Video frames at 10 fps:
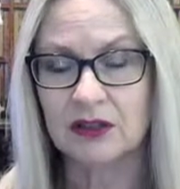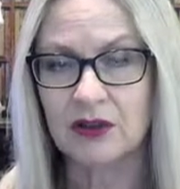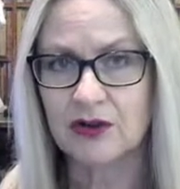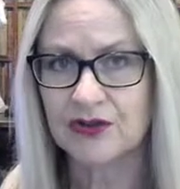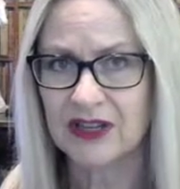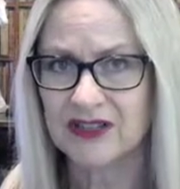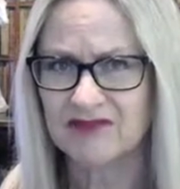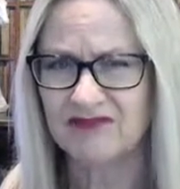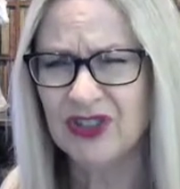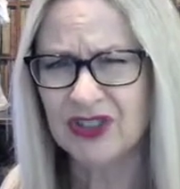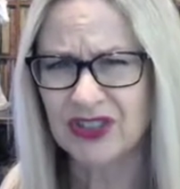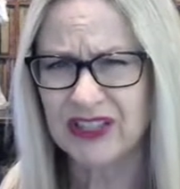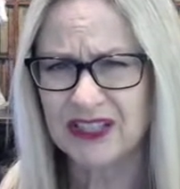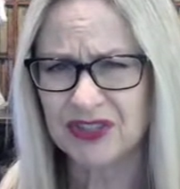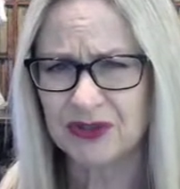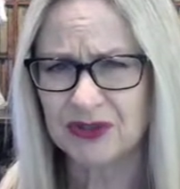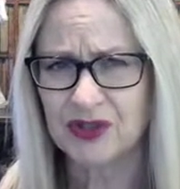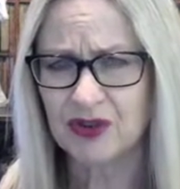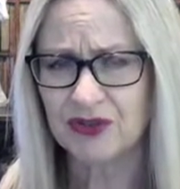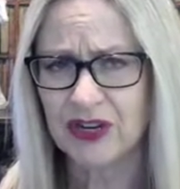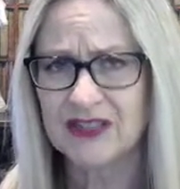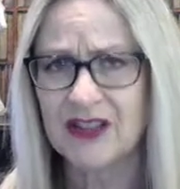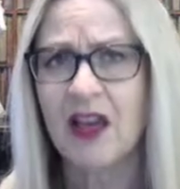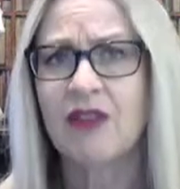contracts, usually insurance contracts,